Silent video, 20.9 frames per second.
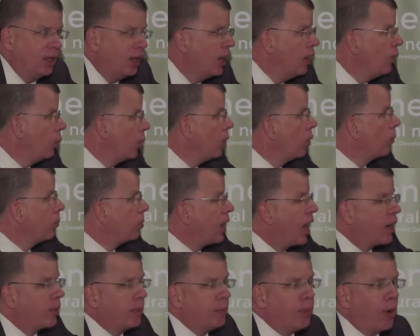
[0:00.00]
And we were
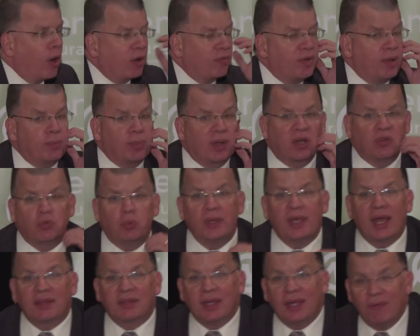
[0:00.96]
proud to be part of it because we
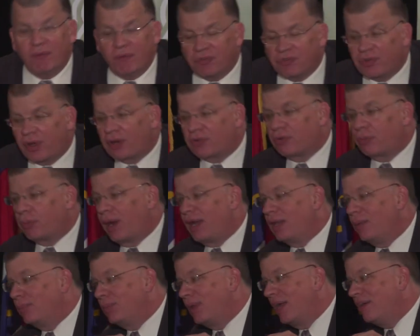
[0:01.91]
got the infrastructure
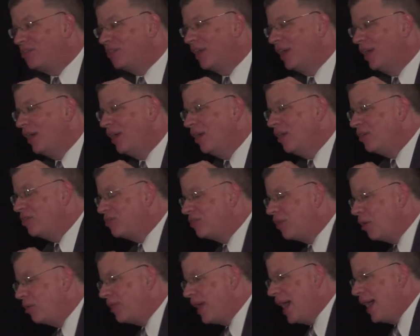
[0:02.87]
ready in place
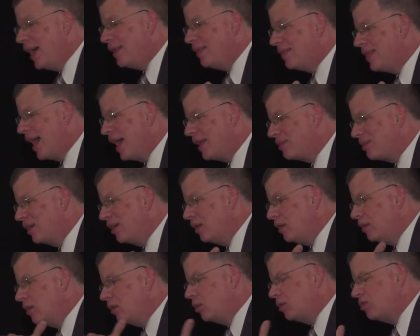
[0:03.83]
so that
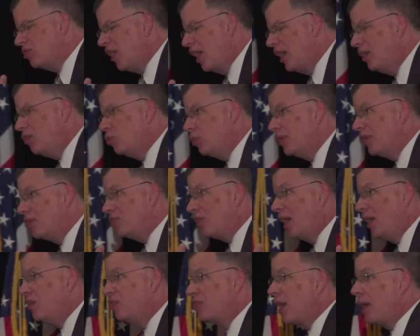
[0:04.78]
the Chinese, when the
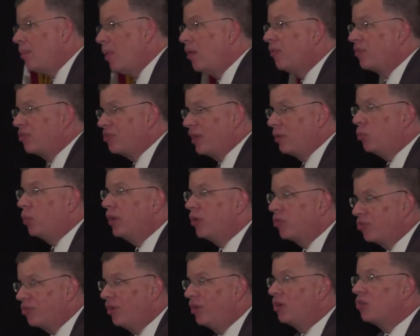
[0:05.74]
Chinese came over, said,
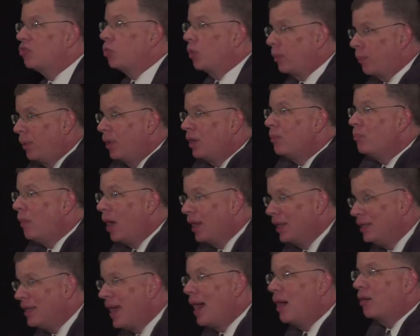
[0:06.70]
we're serious, we're putting
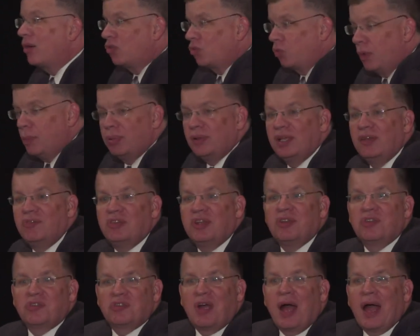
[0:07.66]
money down because we believed
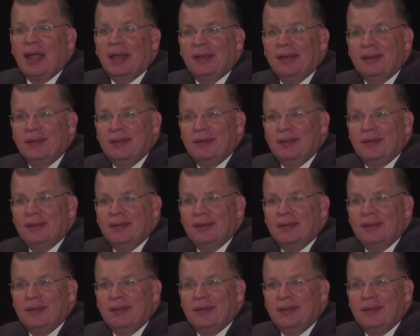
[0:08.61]
in the site.